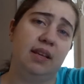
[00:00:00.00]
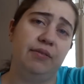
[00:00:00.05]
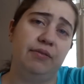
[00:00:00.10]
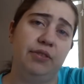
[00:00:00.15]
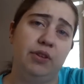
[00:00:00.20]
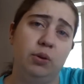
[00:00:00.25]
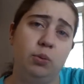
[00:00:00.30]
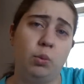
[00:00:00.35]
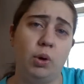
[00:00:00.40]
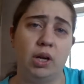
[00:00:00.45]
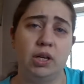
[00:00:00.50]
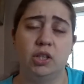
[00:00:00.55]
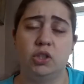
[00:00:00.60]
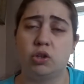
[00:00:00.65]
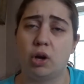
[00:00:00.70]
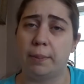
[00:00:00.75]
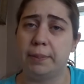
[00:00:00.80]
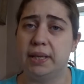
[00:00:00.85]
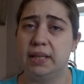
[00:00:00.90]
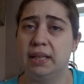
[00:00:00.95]
If you want to
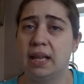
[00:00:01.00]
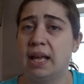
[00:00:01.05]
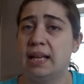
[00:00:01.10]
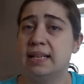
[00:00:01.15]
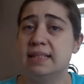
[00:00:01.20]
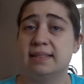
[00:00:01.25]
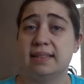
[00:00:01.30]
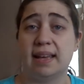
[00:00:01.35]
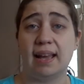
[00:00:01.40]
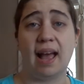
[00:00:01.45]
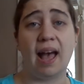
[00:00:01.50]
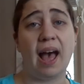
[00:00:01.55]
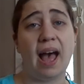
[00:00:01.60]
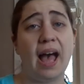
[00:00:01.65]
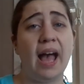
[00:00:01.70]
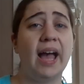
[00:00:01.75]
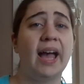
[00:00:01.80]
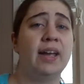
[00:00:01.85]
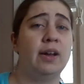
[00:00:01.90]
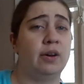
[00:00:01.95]
drop me a line and say
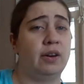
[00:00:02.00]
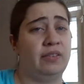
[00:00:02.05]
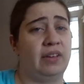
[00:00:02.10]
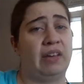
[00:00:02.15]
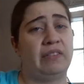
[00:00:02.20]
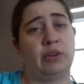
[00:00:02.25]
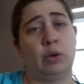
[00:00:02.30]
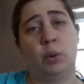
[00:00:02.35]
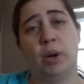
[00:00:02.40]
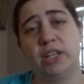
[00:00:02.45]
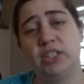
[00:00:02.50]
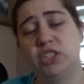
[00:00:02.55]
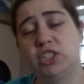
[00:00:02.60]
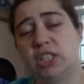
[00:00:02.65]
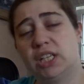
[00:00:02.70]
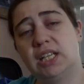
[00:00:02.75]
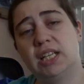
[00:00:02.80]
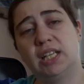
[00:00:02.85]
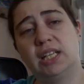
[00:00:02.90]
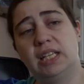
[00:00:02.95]
hi or you have a
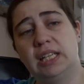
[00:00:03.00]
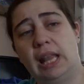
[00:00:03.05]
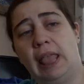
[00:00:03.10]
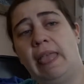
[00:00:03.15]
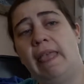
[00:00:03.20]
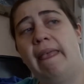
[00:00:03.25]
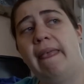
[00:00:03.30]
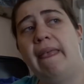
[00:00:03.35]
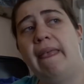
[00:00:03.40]
question,